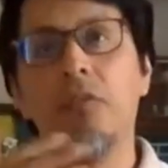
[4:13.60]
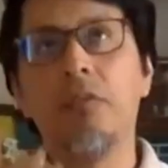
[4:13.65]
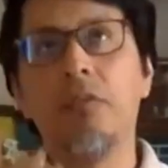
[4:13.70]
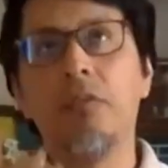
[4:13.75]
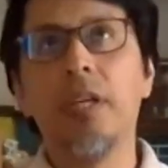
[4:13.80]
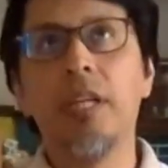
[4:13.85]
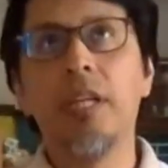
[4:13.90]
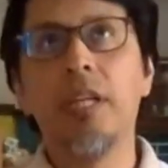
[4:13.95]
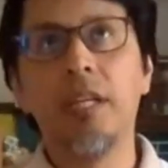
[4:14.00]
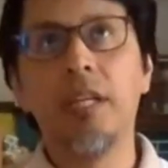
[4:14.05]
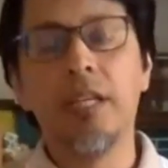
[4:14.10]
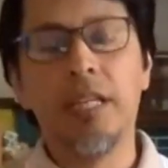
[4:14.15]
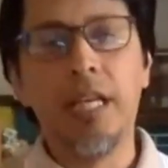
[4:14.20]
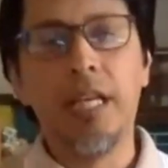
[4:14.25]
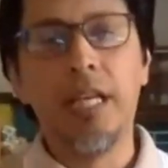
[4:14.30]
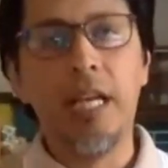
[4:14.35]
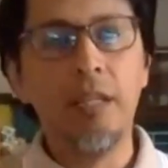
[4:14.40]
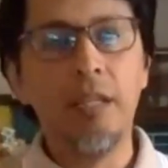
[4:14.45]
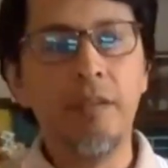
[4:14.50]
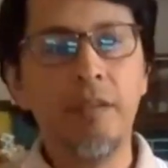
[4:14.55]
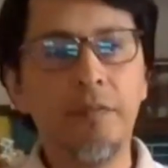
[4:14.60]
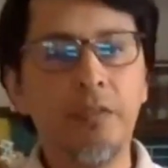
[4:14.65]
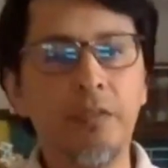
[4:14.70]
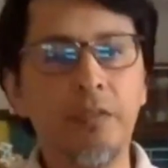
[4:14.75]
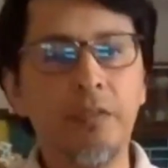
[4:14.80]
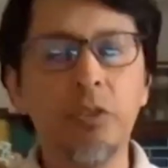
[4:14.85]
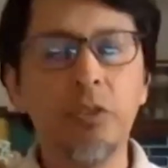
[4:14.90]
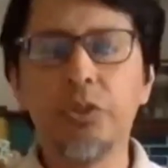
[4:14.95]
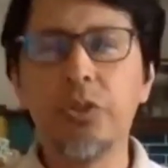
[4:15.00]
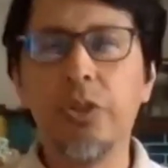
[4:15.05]
of kind
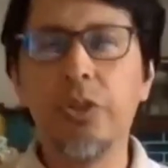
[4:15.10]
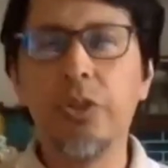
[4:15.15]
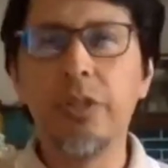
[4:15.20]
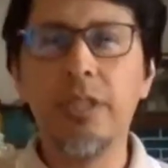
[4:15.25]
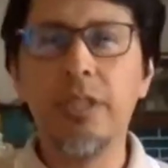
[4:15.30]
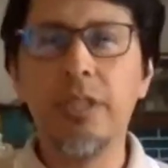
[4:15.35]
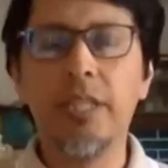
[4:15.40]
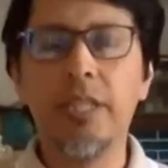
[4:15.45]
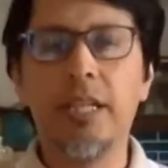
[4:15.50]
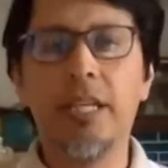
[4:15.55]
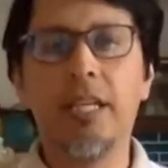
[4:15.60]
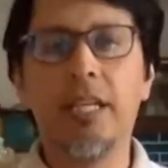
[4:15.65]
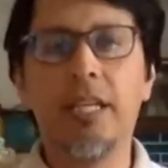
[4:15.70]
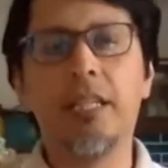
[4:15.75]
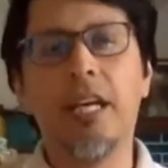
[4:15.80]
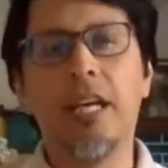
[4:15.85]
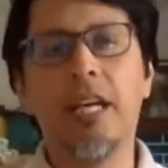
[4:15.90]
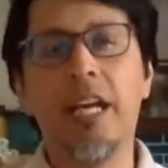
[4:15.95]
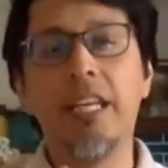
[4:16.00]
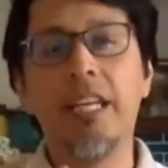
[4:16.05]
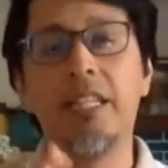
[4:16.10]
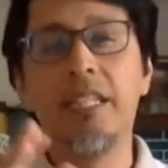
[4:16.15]
of constructing an